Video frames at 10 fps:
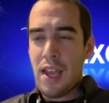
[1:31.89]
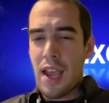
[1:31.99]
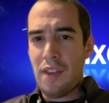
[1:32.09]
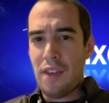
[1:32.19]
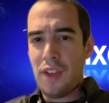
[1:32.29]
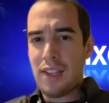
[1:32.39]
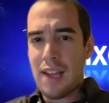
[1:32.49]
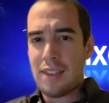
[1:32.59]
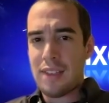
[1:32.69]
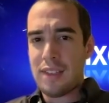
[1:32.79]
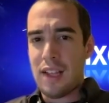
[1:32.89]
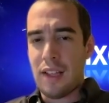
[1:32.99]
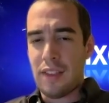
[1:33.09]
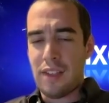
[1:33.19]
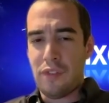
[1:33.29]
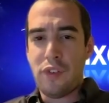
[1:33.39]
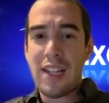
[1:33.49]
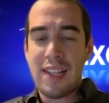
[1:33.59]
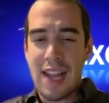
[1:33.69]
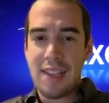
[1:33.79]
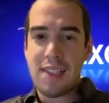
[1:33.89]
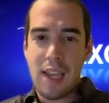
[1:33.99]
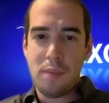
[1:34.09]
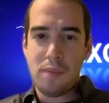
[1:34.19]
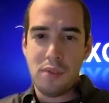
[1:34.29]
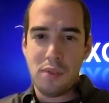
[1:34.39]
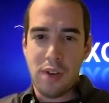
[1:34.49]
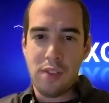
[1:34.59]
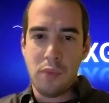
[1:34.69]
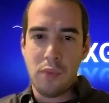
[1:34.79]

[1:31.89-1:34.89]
And I think that the threat landscape, or as we